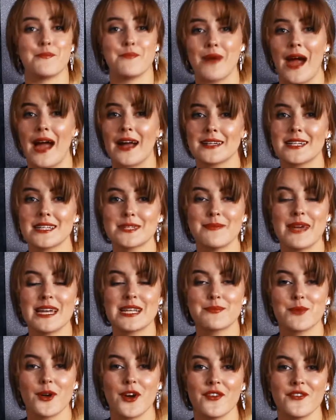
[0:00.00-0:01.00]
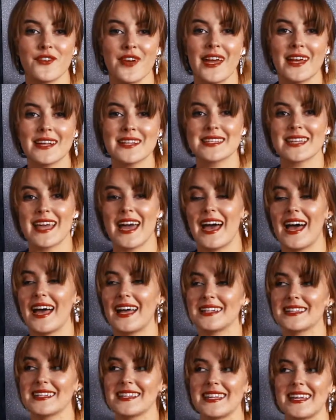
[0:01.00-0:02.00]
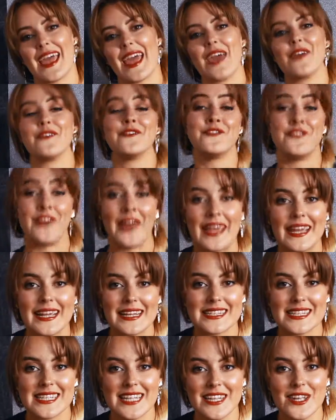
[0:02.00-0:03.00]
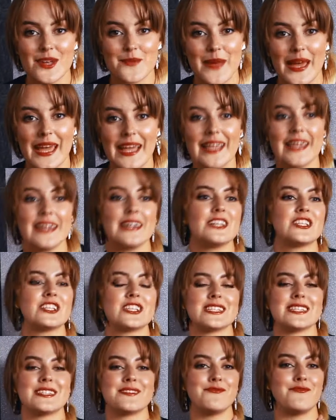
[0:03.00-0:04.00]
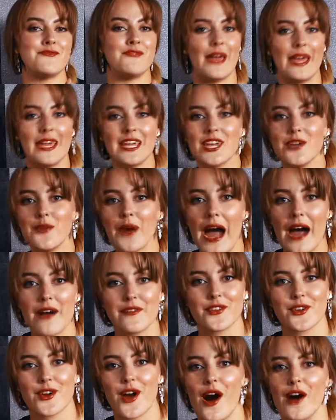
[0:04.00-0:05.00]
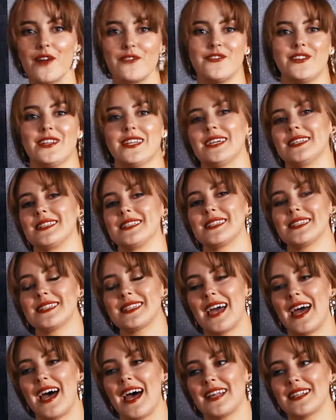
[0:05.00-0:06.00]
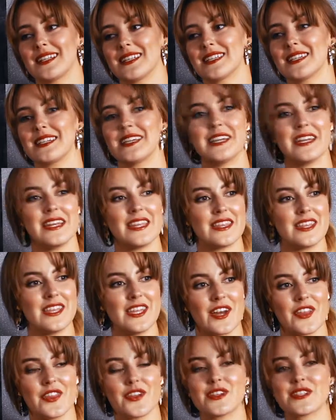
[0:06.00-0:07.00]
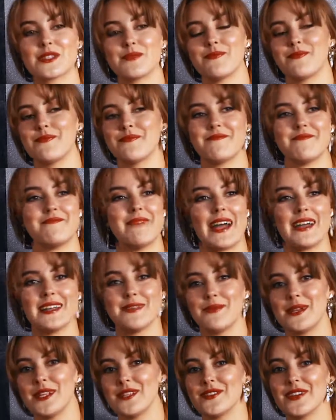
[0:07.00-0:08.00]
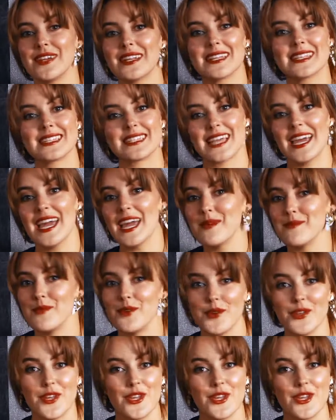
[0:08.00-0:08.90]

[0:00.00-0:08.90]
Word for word: Practice makes perfect and fake it till you make it. Just fake you have the confidence and the others might be doing the same.